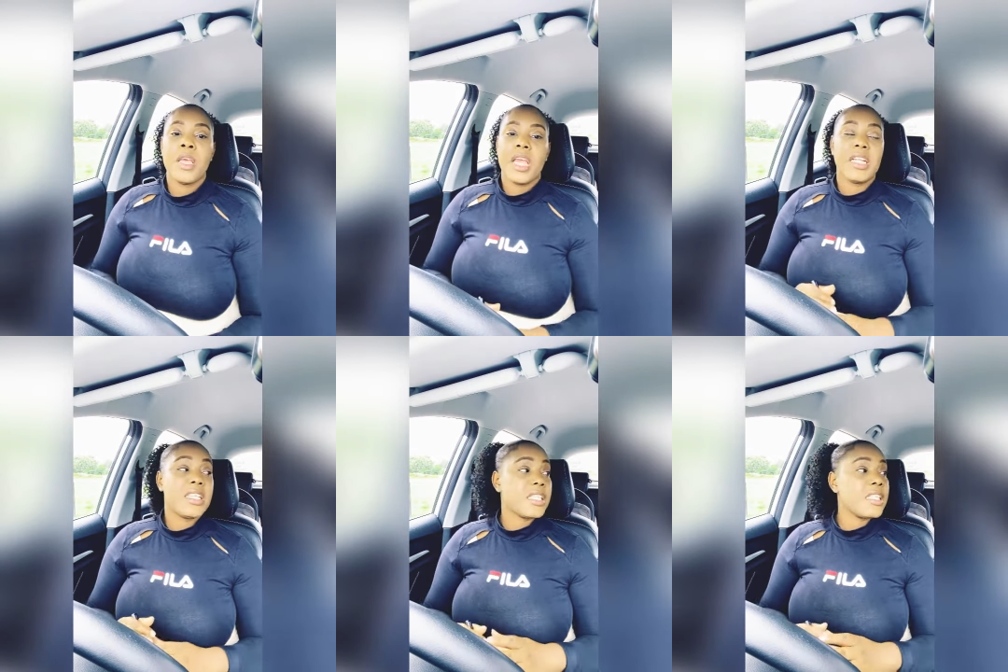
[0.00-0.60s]

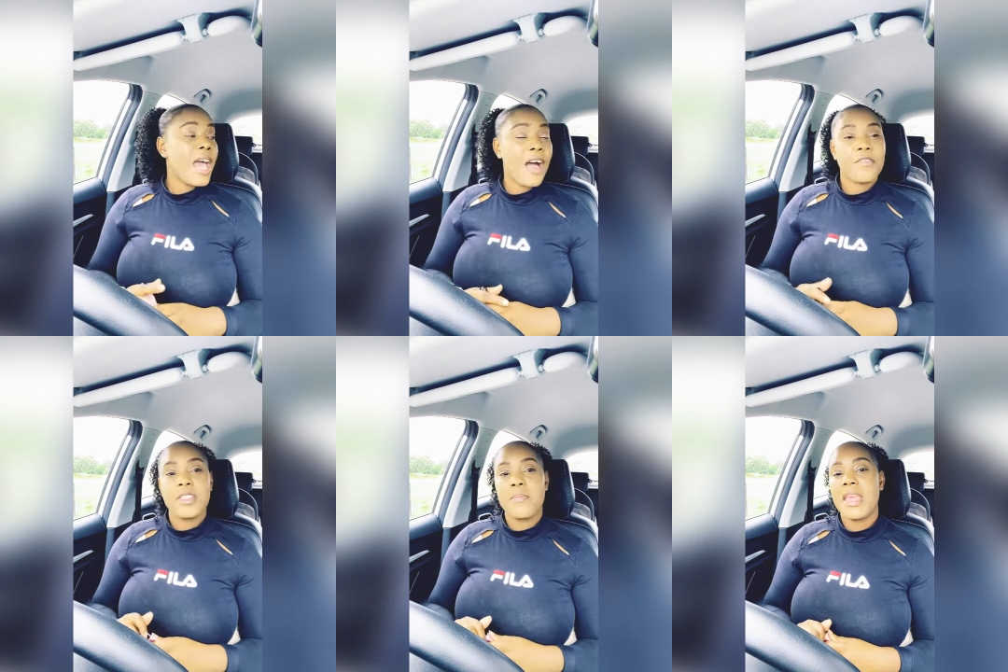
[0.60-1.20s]
it doesn't
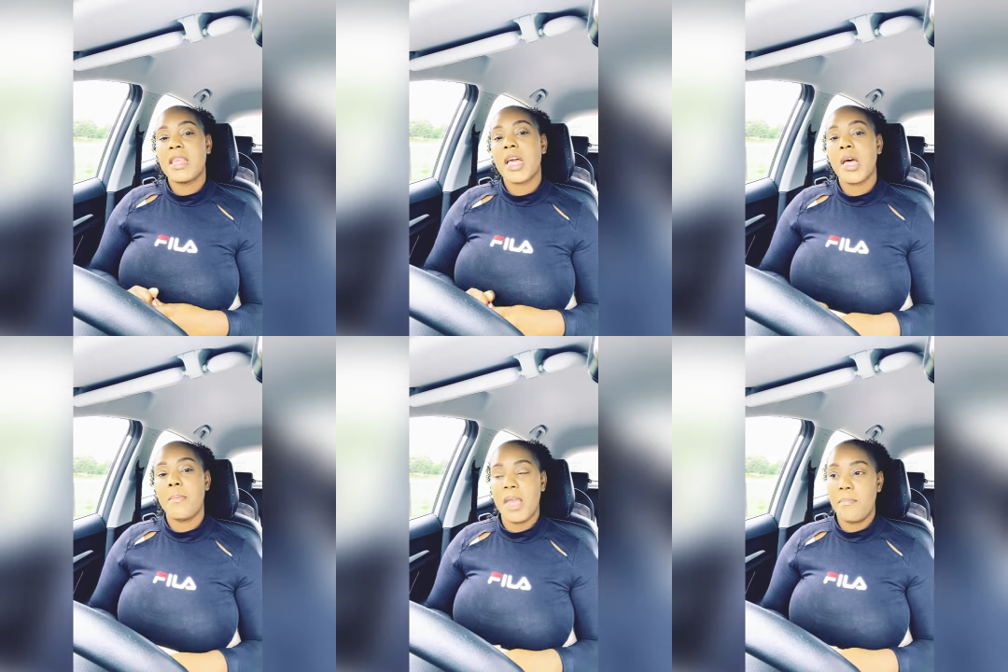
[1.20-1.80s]
have to be the
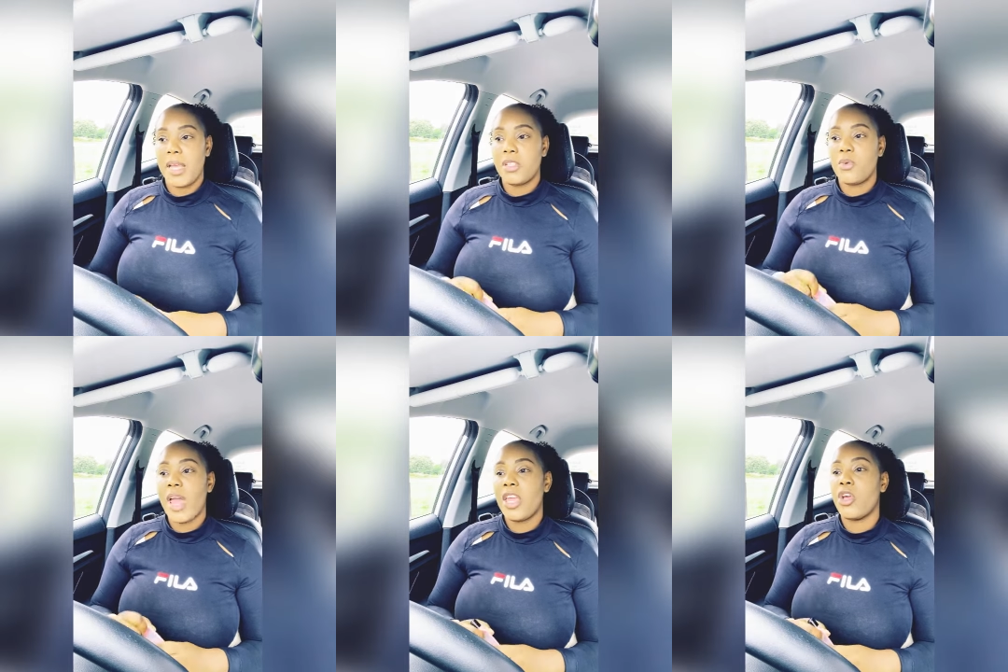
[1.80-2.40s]
commitment
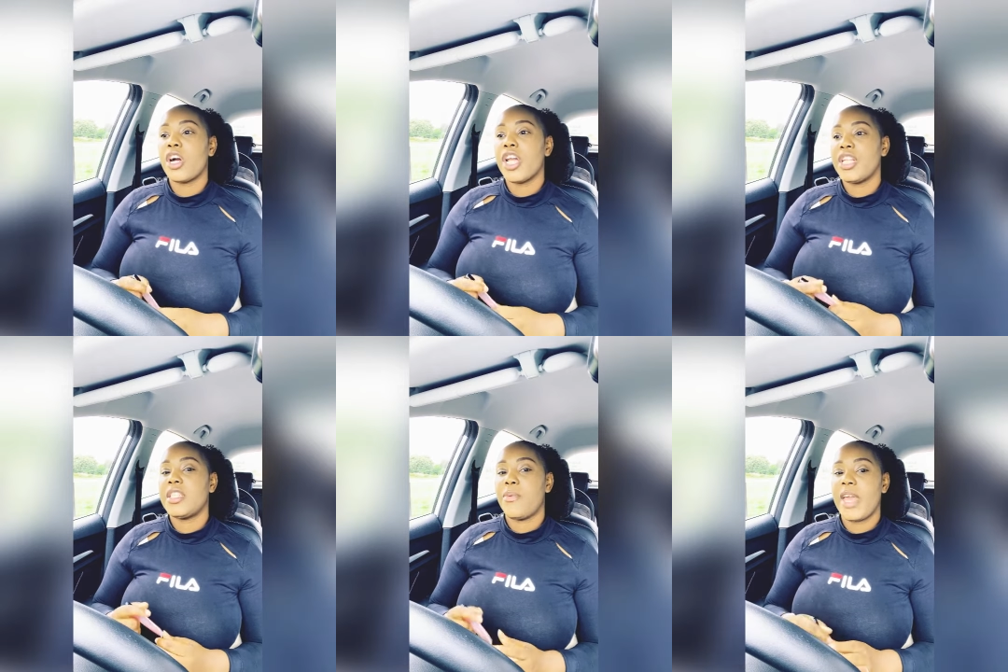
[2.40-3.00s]
where you're gonna
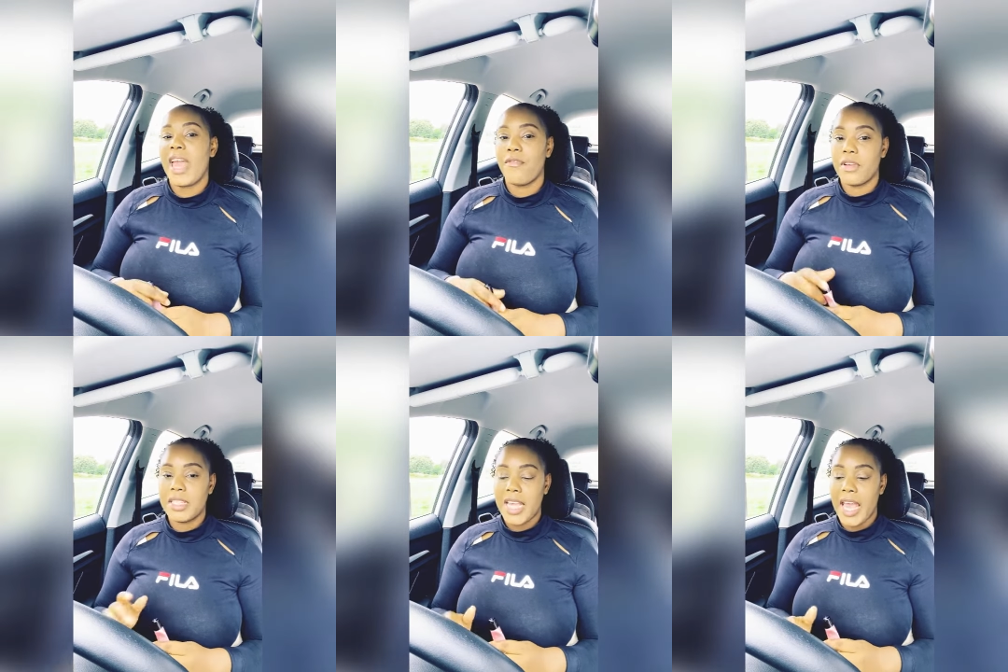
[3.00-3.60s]
do it
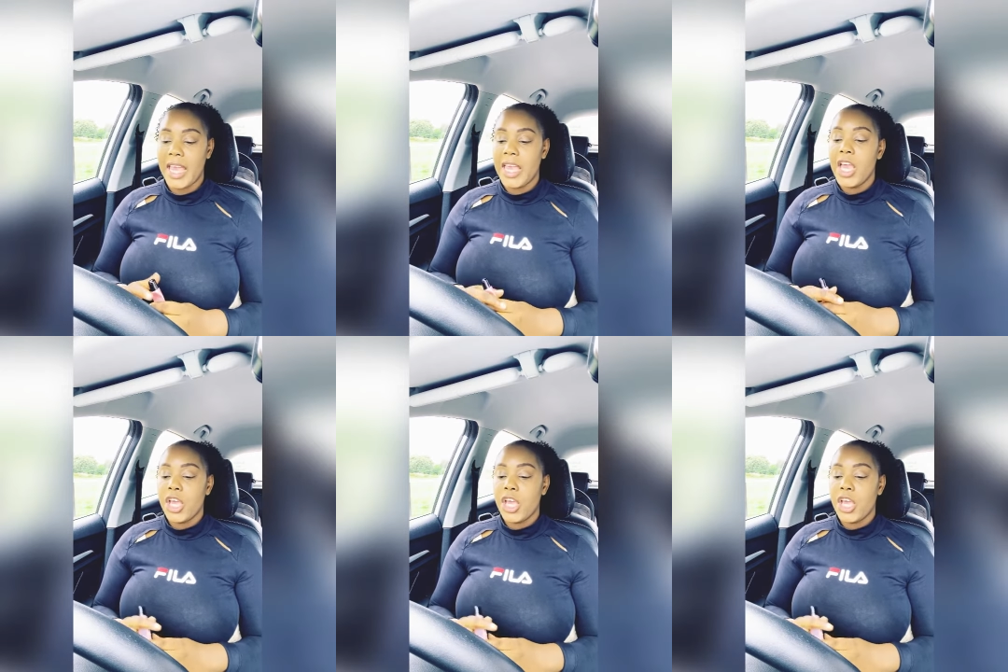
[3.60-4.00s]
every day.